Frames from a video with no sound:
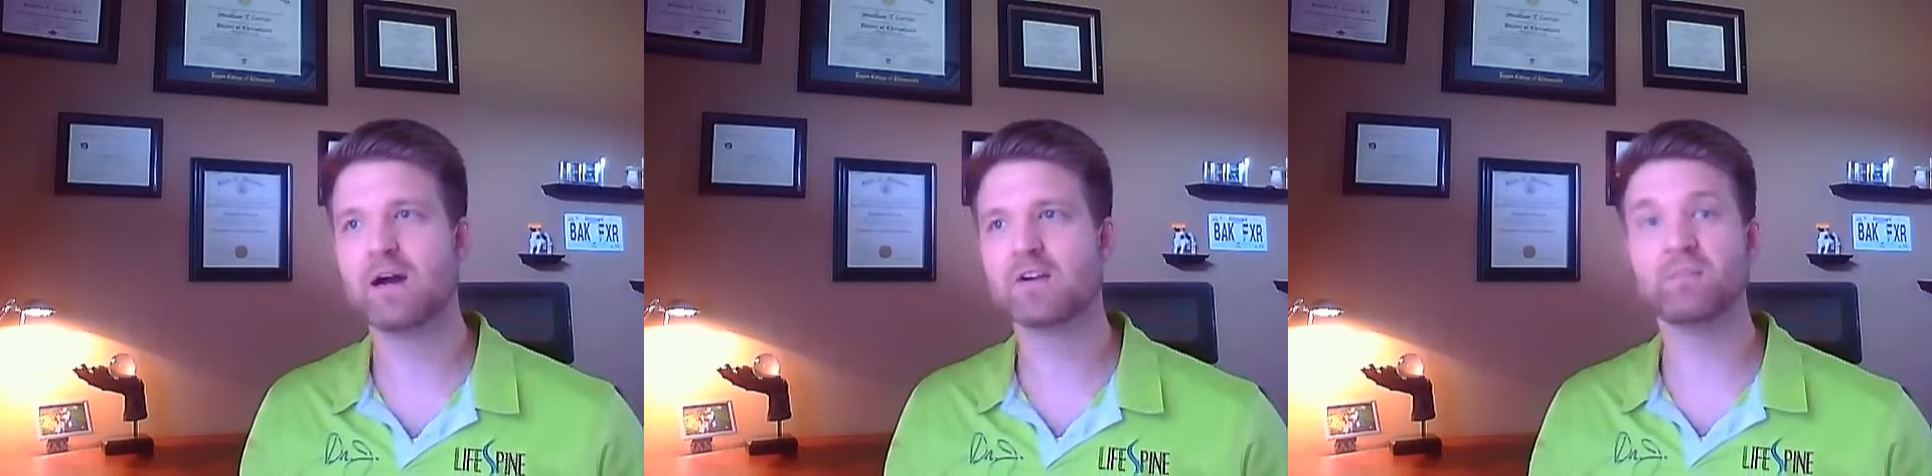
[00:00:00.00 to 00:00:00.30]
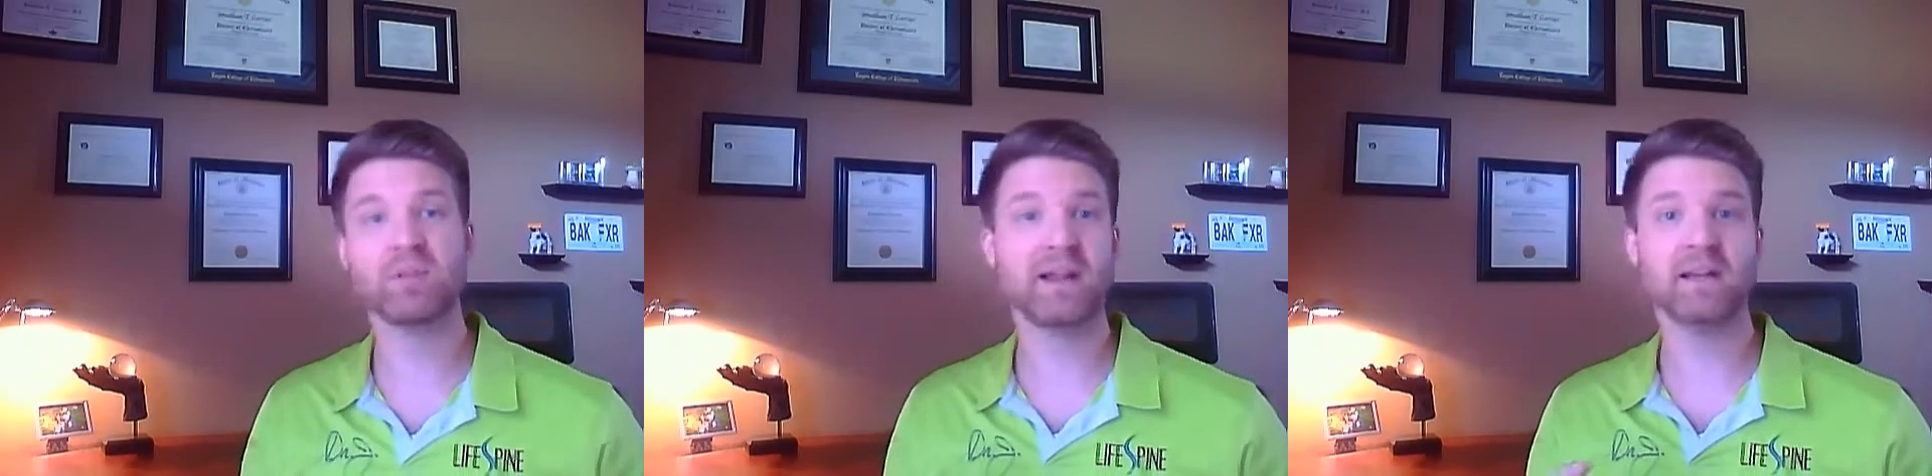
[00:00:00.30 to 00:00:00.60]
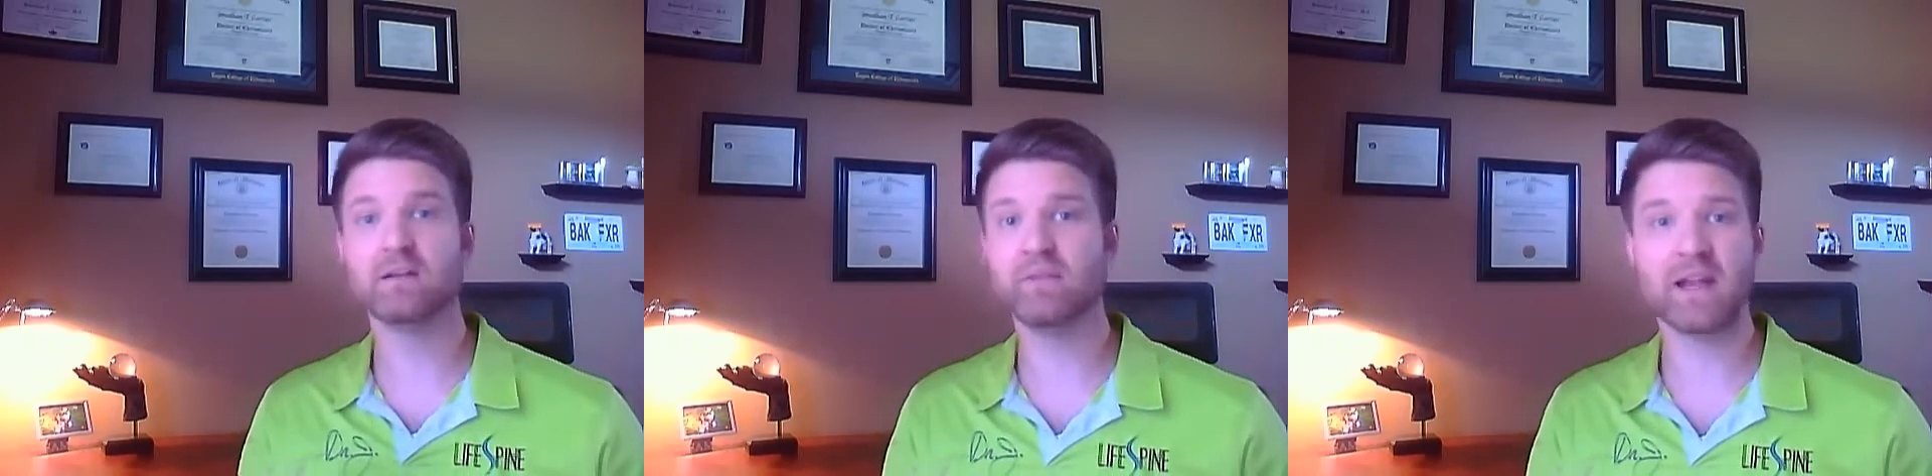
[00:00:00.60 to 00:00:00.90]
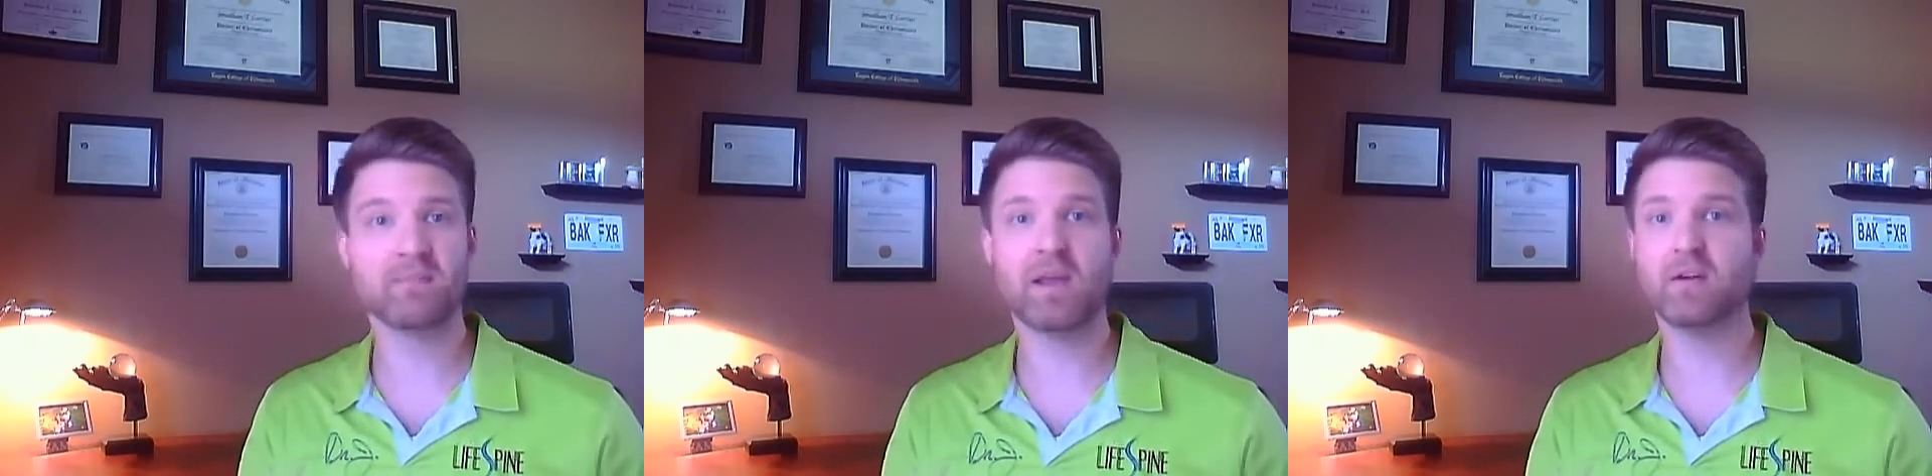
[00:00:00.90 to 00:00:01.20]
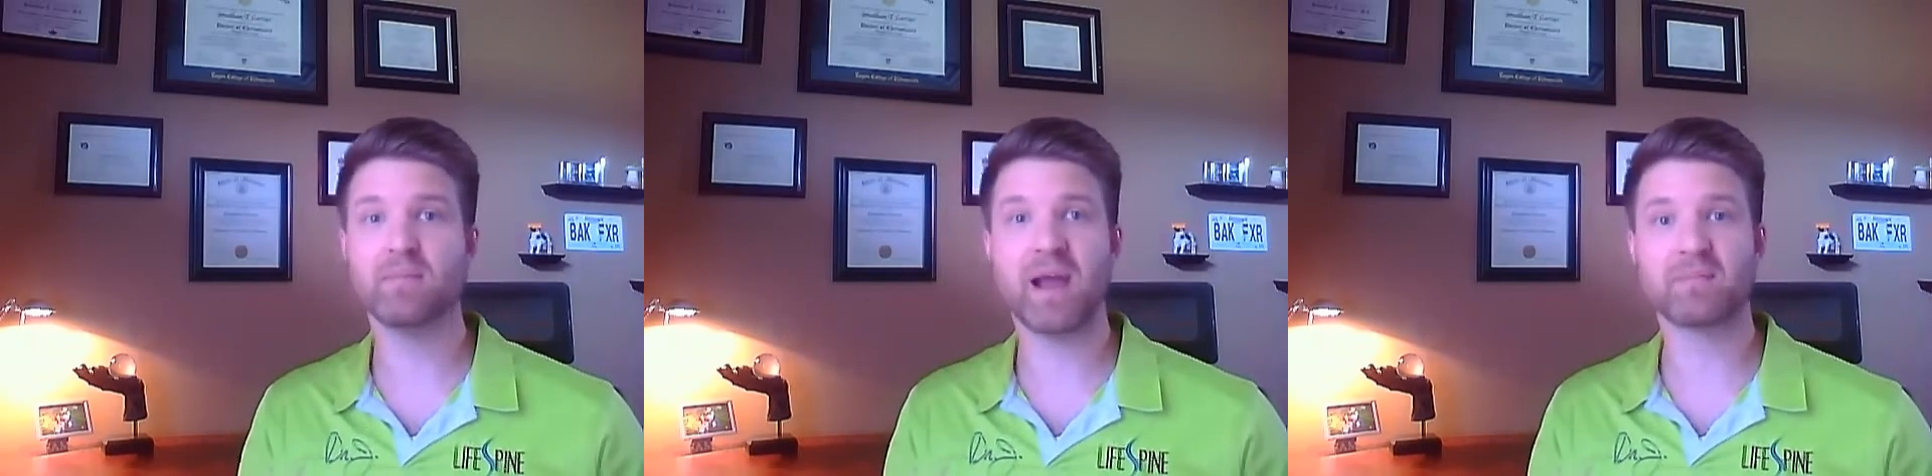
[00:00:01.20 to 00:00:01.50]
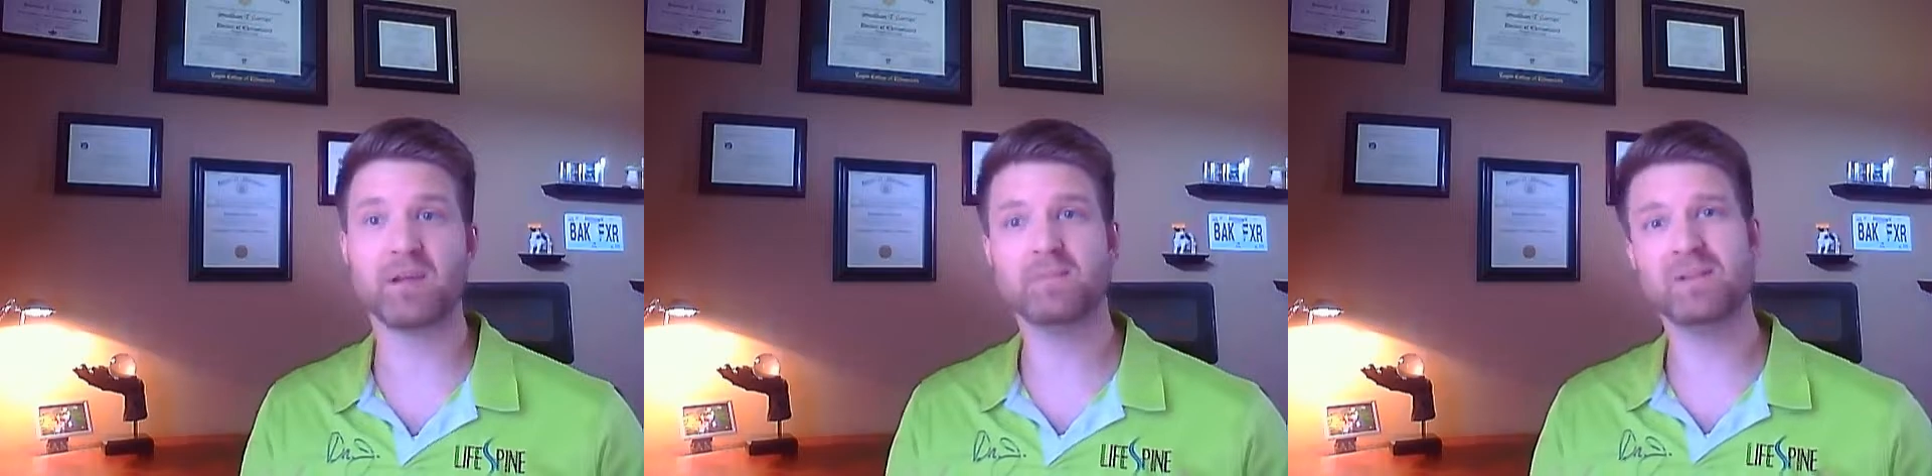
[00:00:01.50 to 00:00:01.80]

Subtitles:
complaining of neck pain or back pain